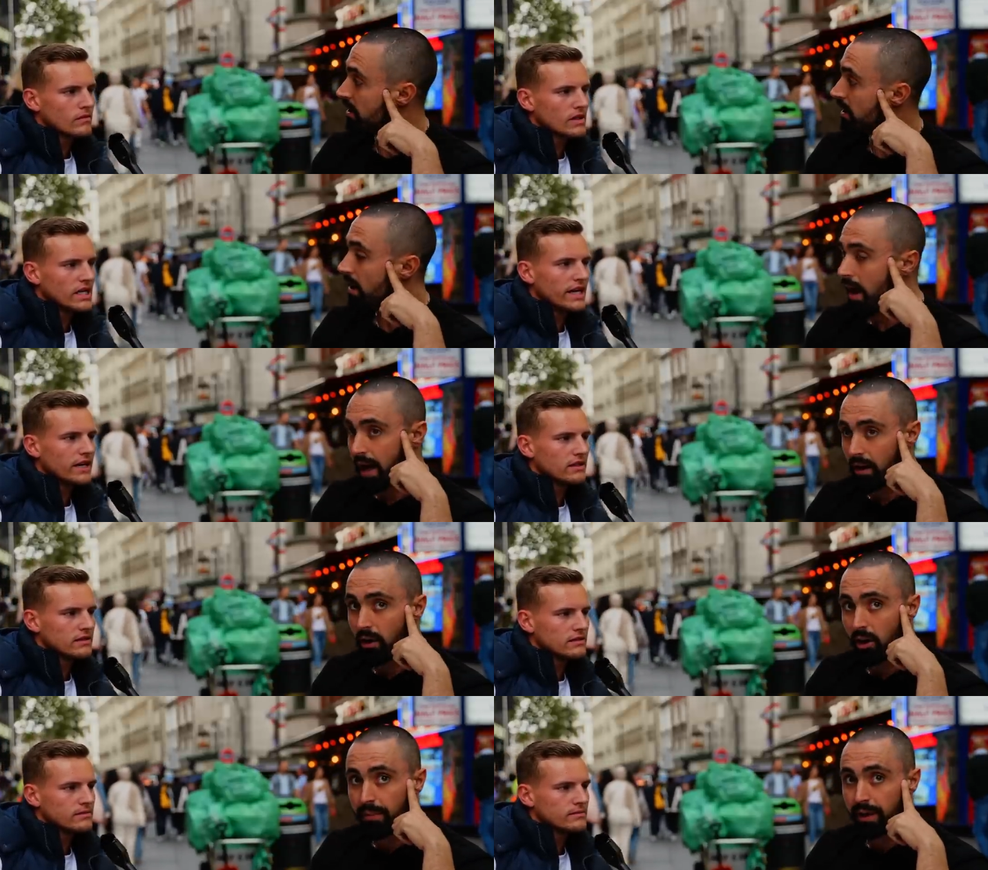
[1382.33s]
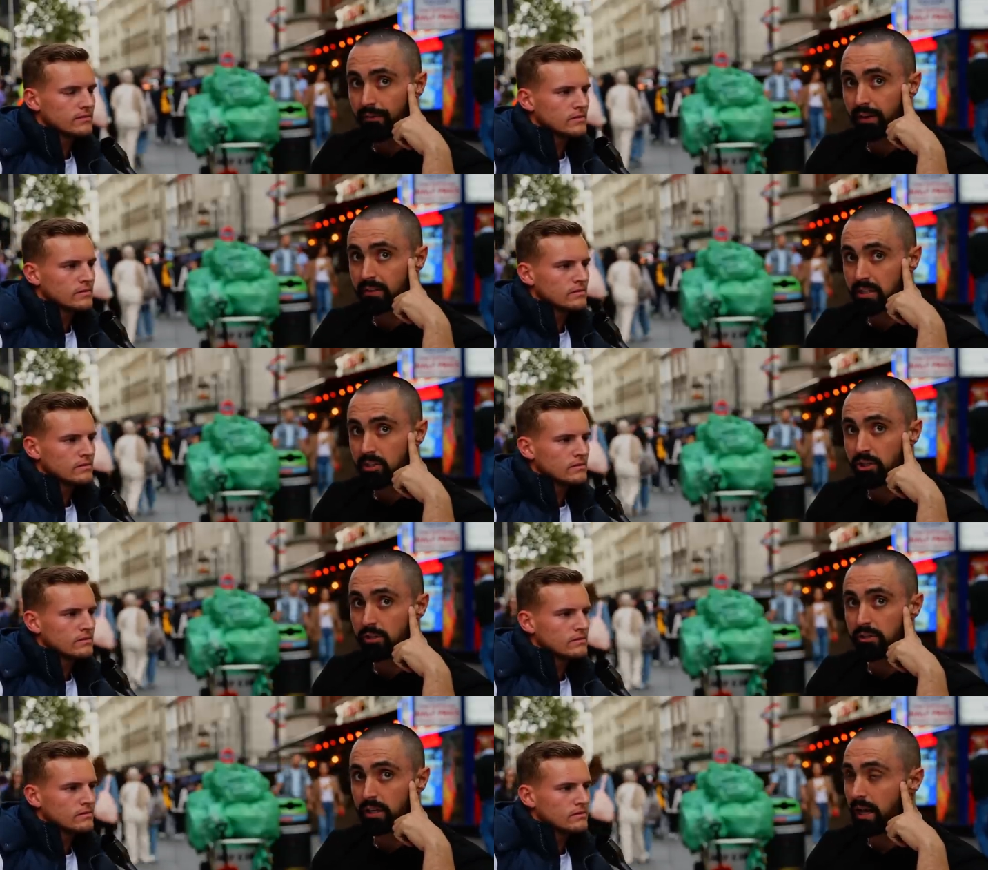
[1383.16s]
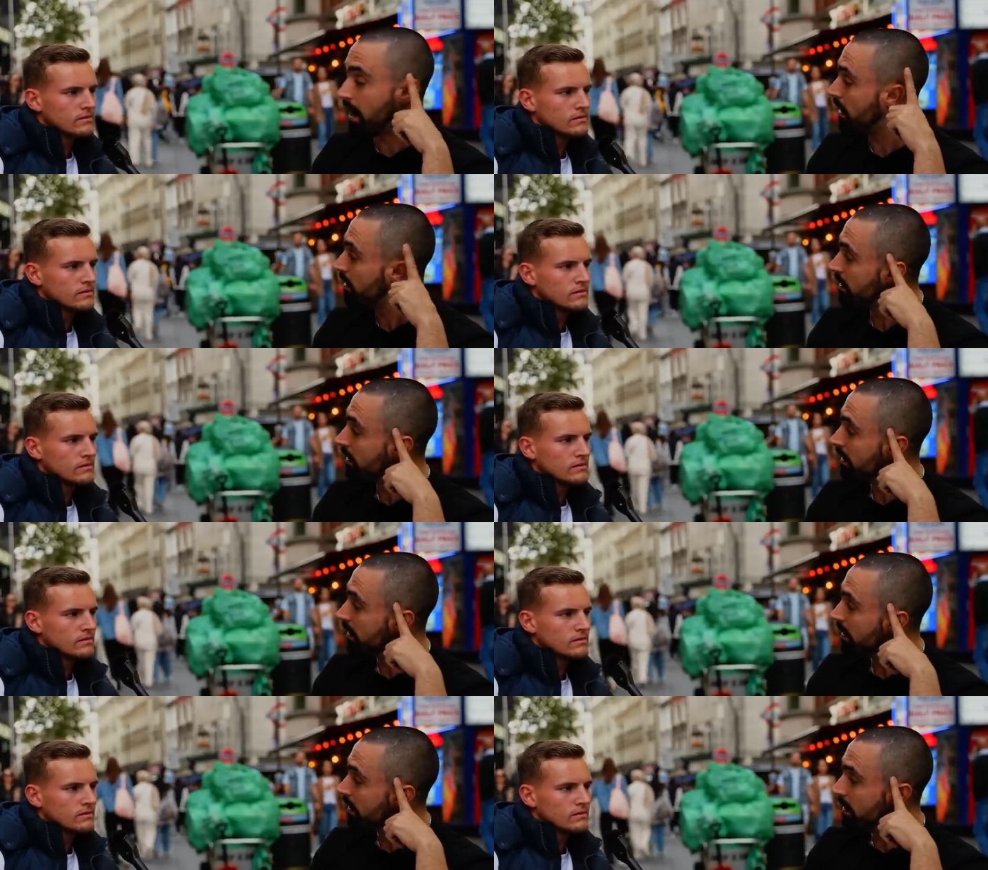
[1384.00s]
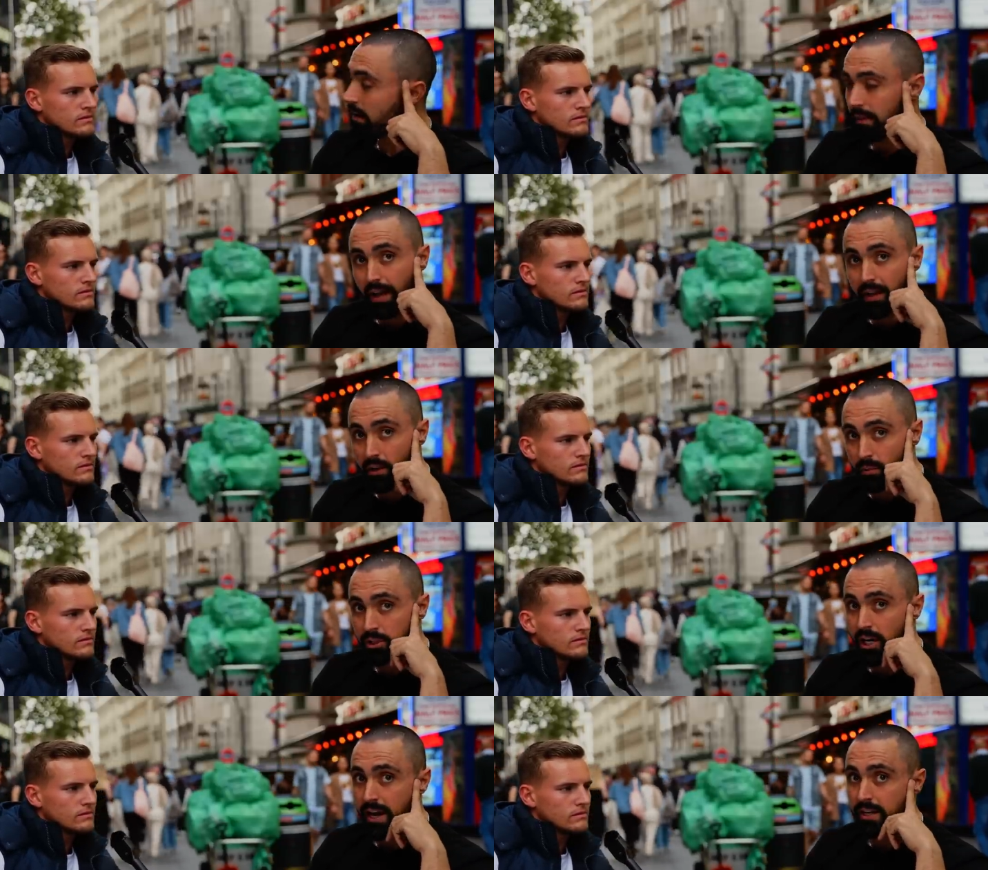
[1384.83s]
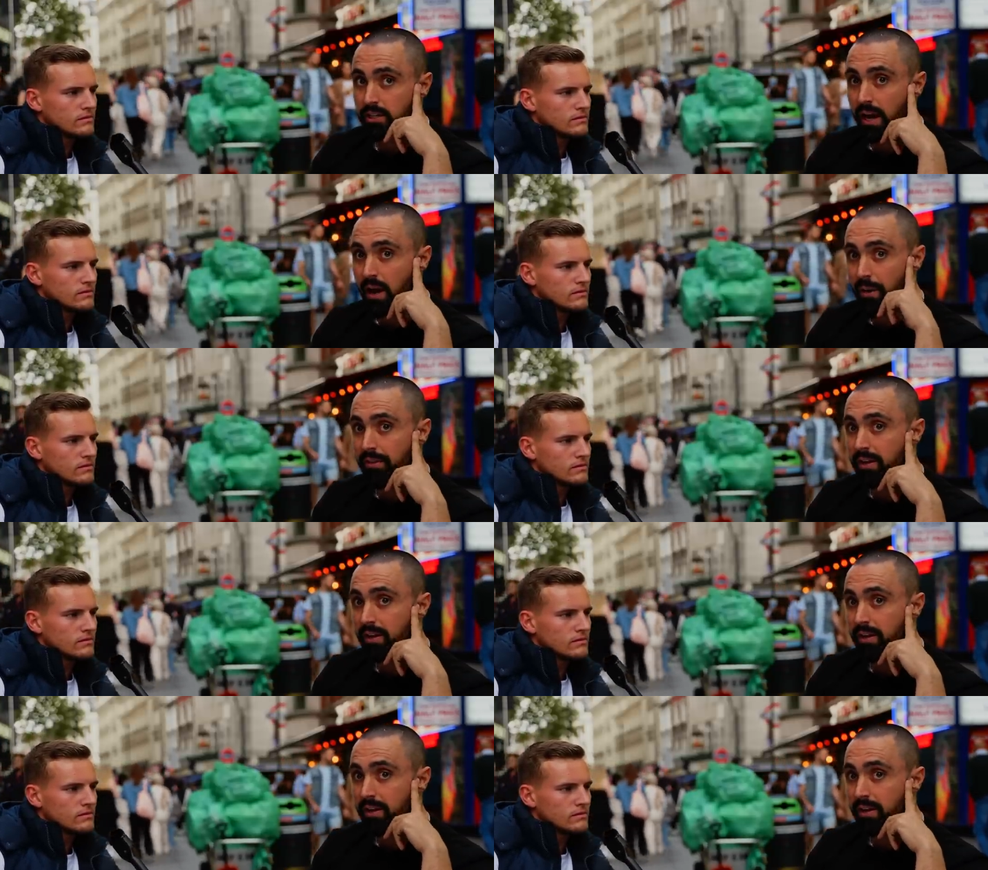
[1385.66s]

Speaker 1: Yeah. And I hope that if I did choose the cow, that you would change. How about